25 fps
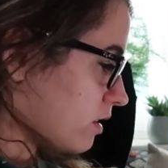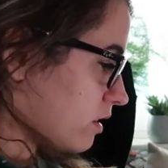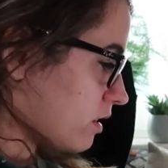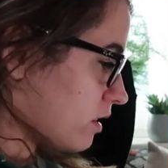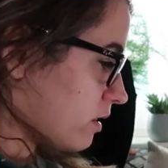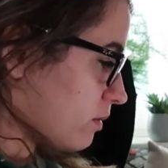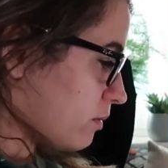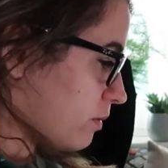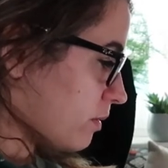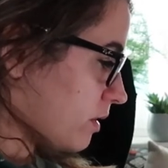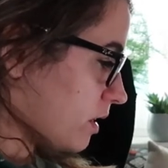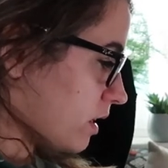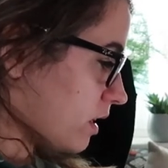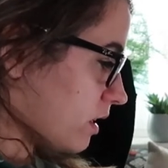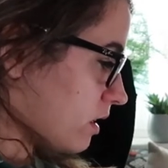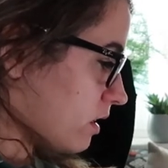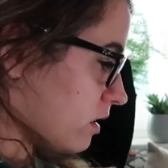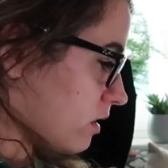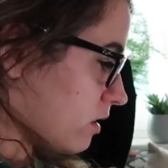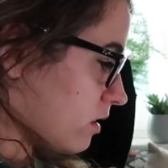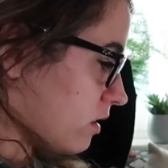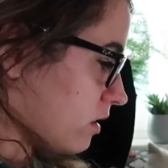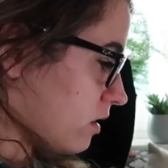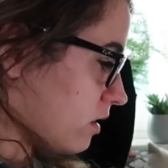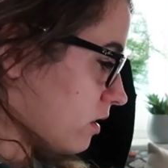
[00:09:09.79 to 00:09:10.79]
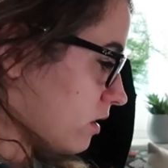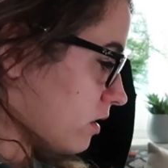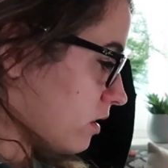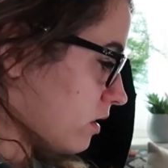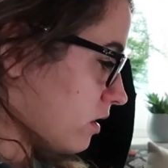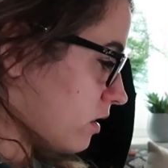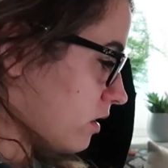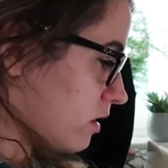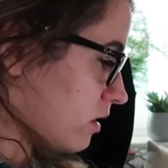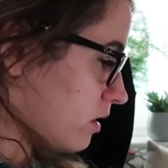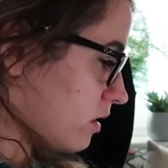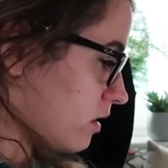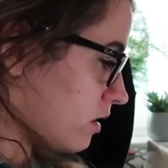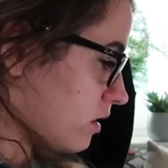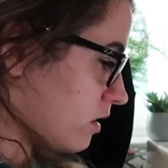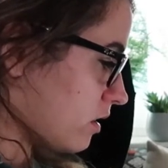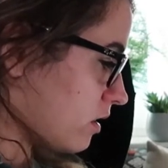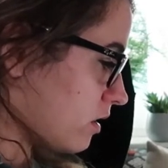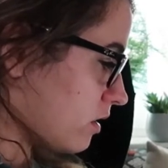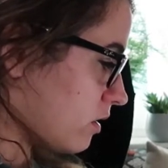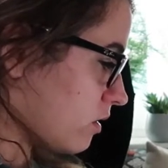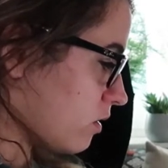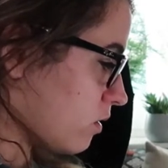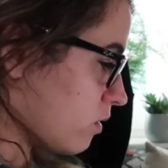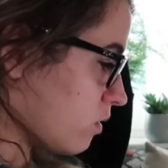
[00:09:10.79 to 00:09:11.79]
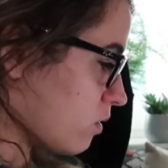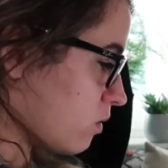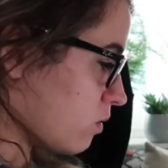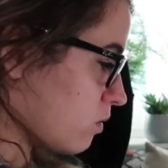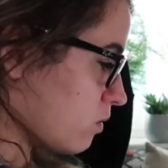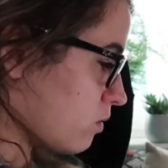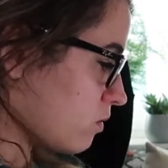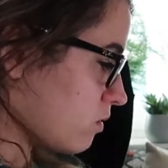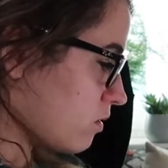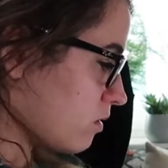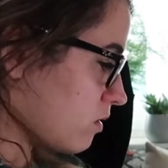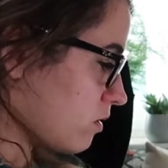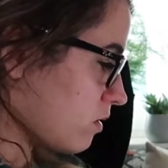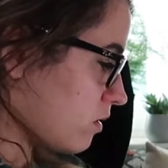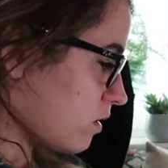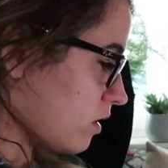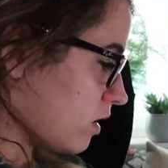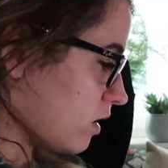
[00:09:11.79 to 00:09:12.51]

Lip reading: TBR on,